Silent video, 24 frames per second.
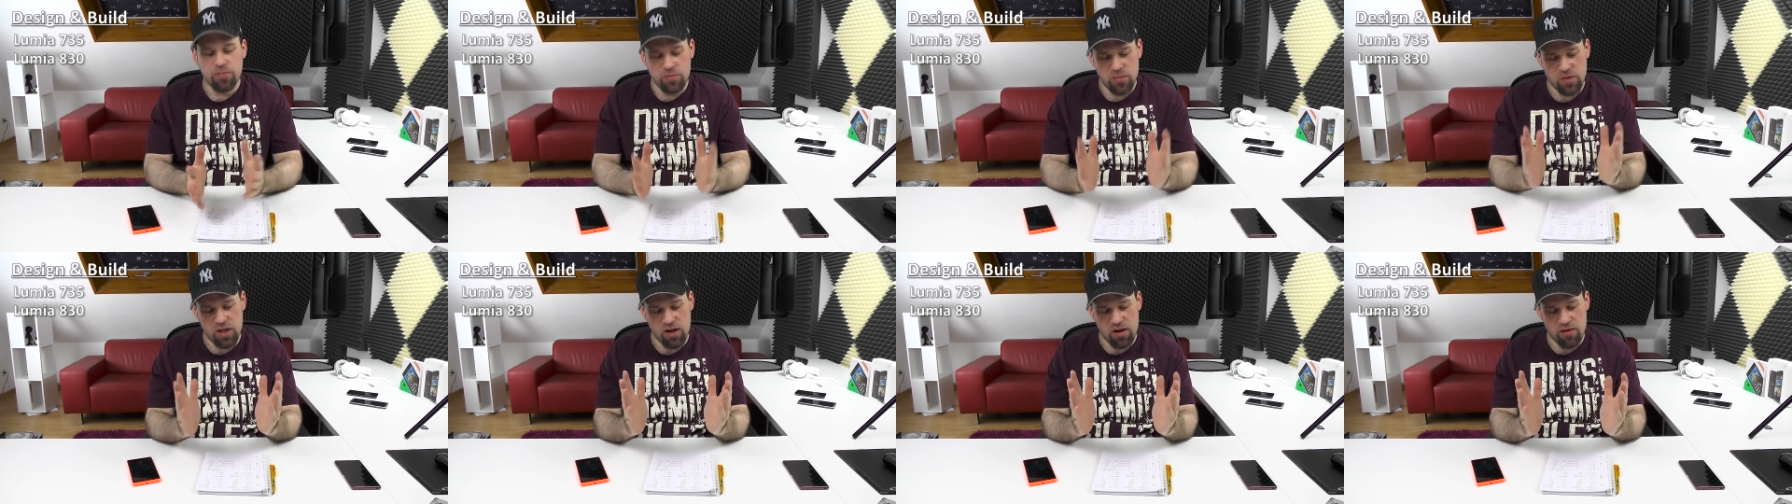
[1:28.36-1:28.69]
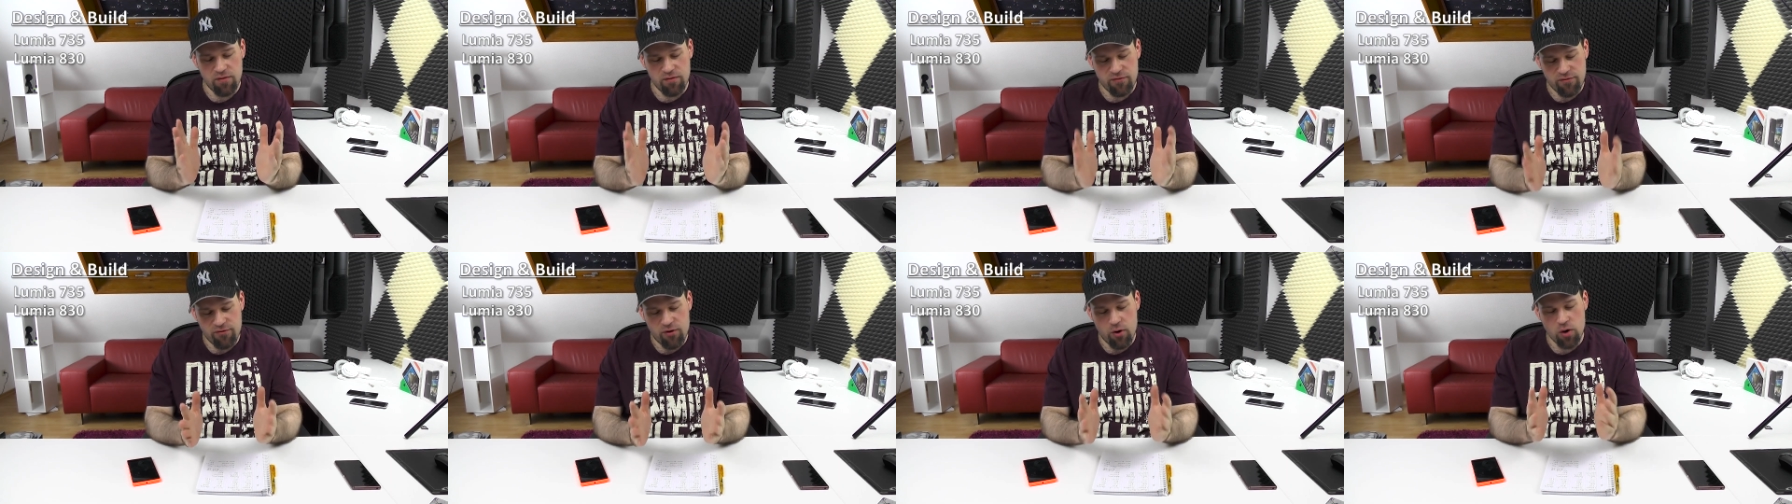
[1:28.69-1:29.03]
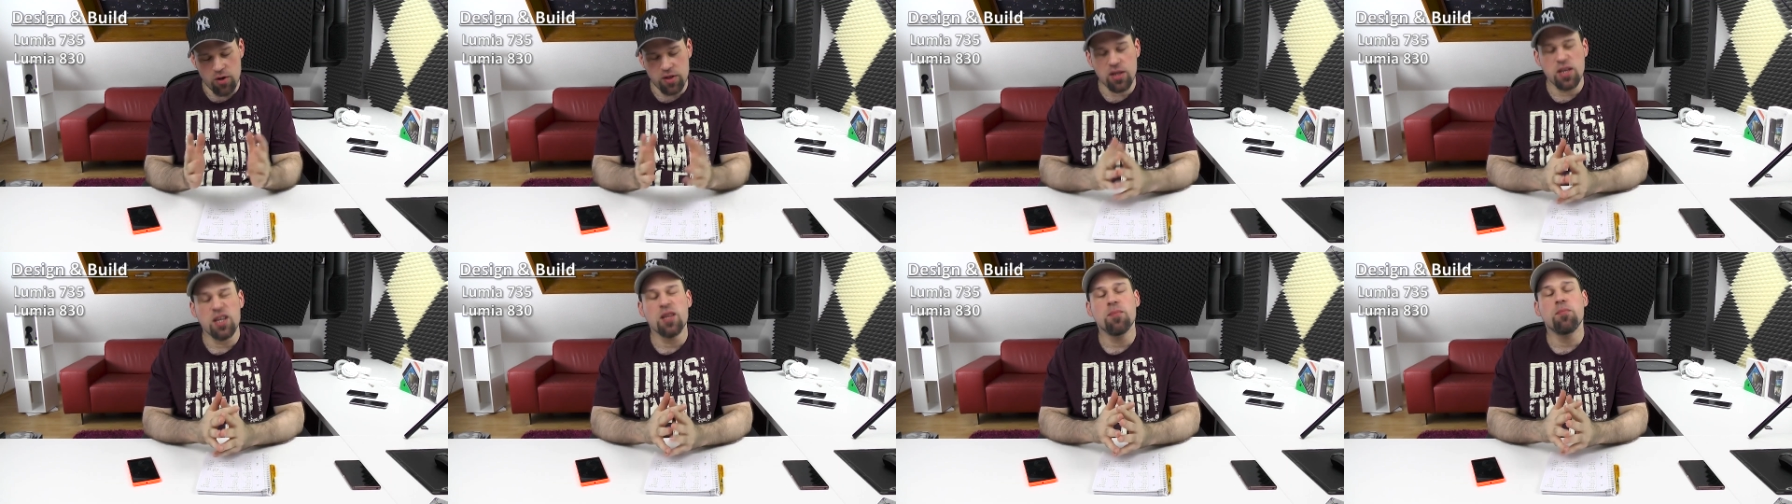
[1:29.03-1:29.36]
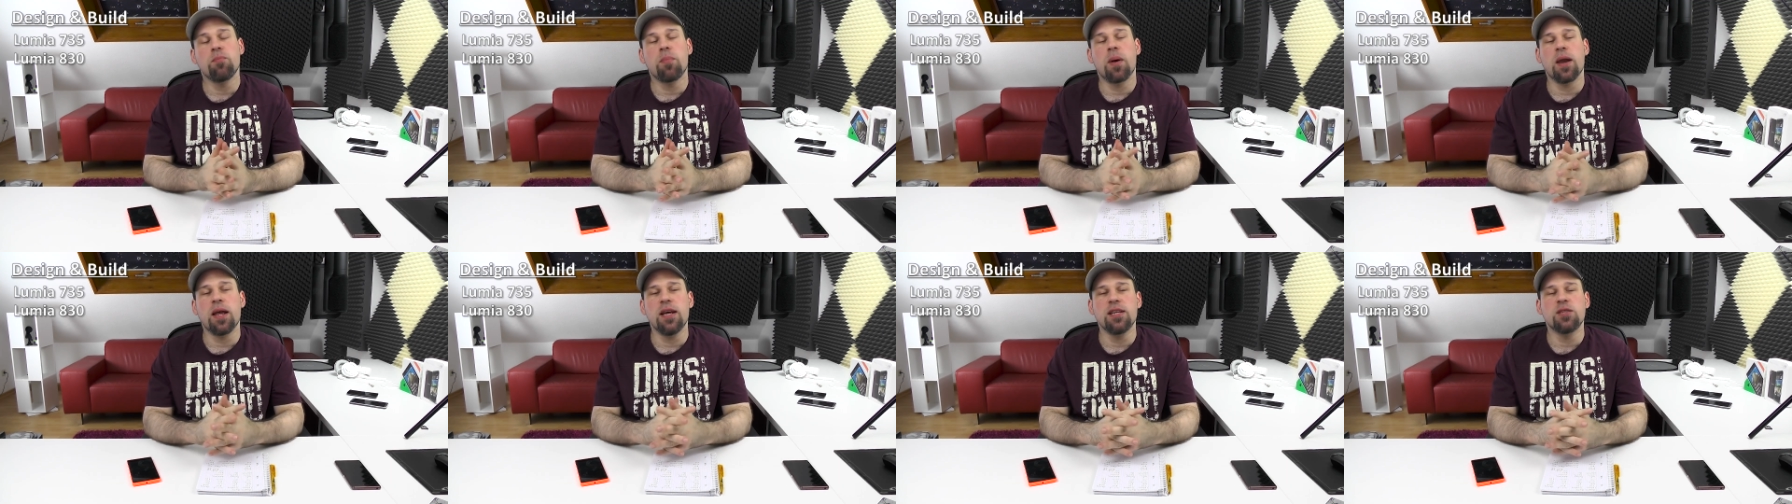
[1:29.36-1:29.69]
The third in
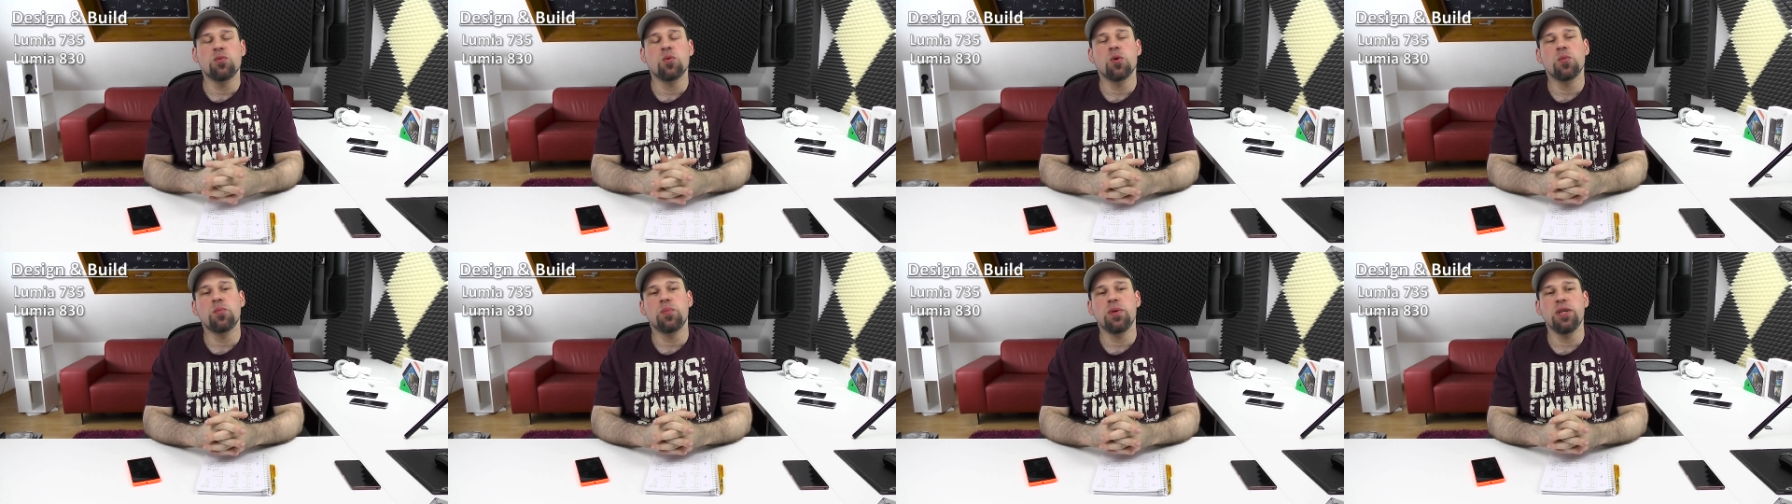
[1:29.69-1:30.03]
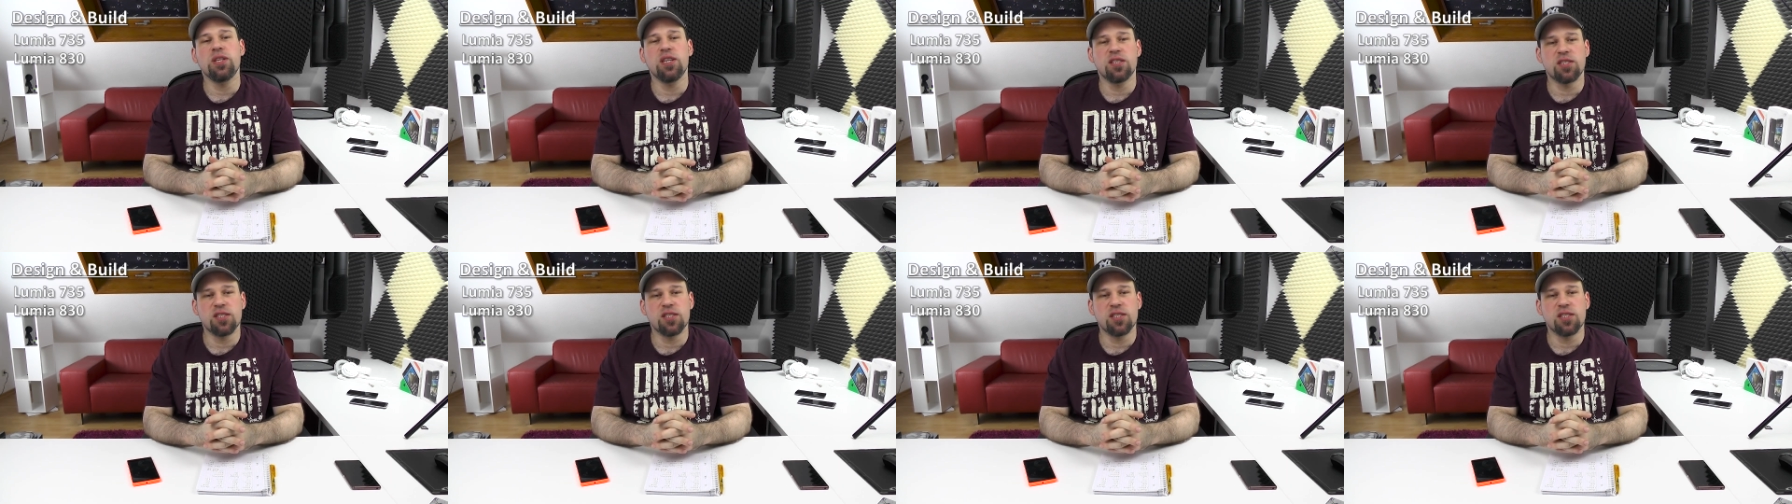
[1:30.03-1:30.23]
place would be the